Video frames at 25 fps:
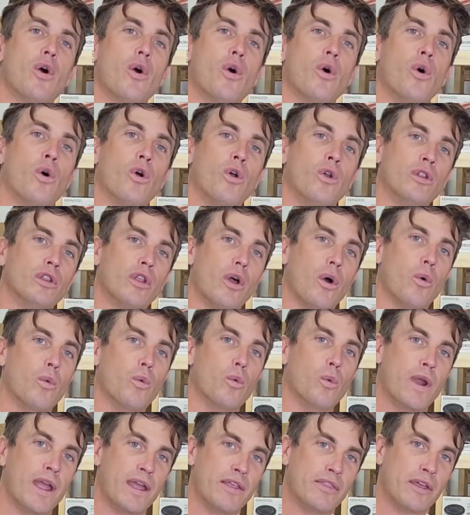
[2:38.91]
all
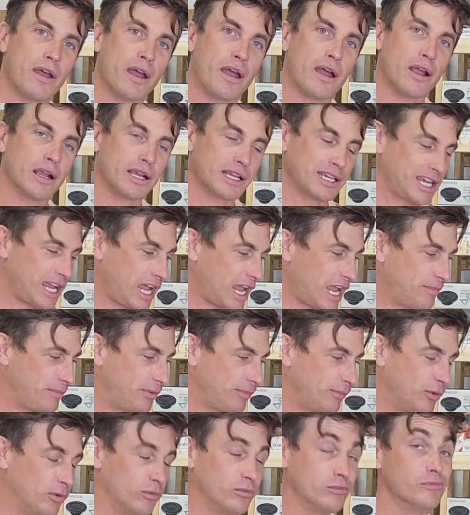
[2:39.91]
weather
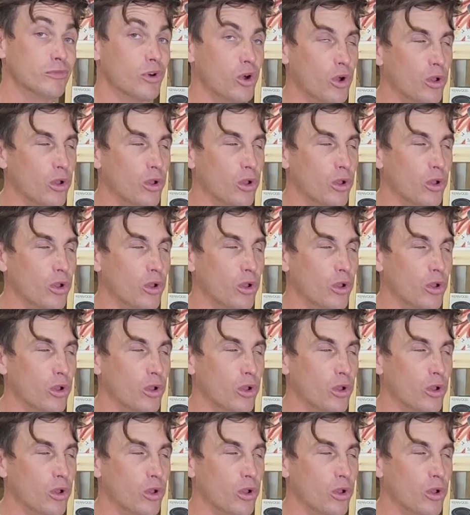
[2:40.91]
capable.